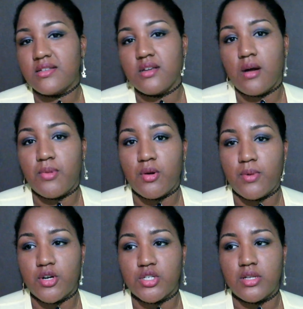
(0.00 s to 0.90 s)
all per
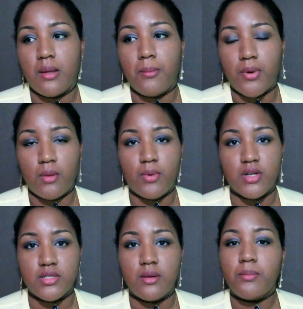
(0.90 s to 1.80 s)
person,
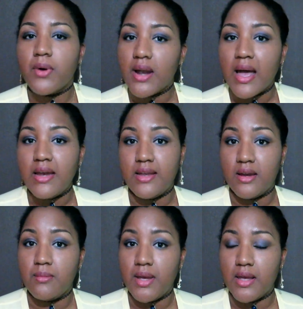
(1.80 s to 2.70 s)
but I
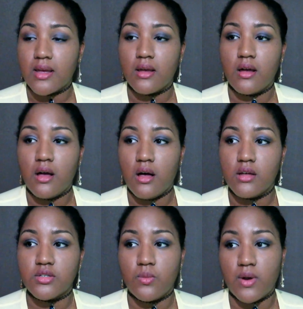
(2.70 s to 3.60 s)
did make
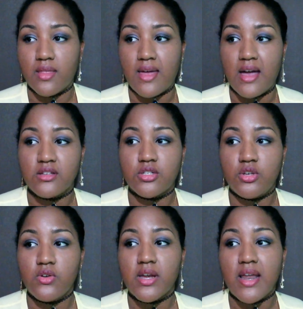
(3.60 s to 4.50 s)
also one of that, so
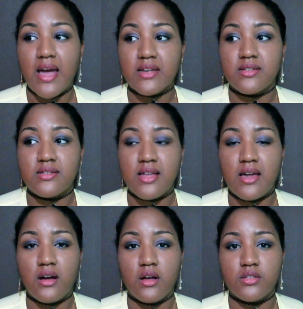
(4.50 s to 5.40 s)
you can access
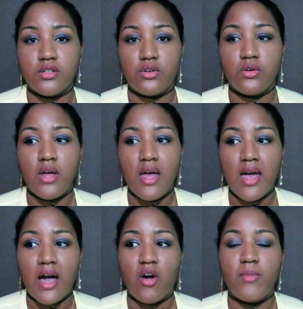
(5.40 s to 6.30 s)
that also.
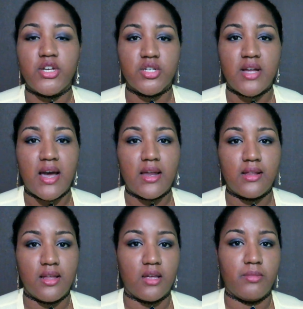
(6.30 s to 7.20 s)
I'll make sure to add a
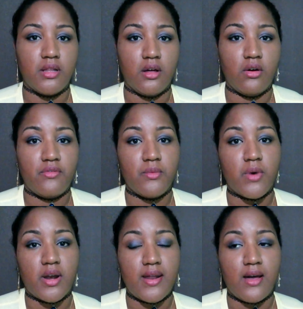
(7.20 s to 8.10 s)
link below if you
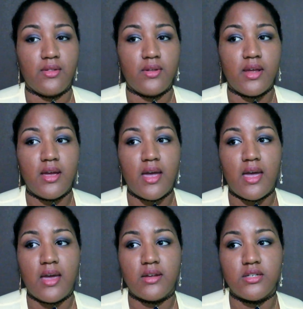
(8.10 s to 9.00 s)
want to download it,
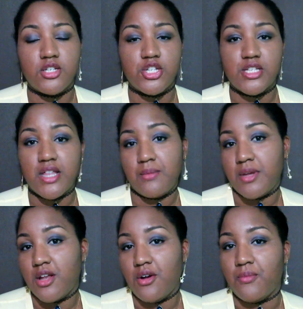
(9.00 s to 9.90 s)
and just let me
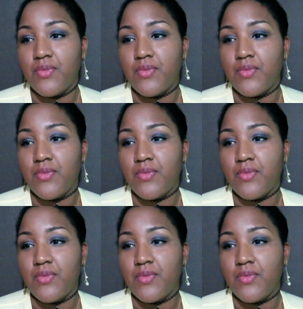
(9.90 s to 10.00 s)
know.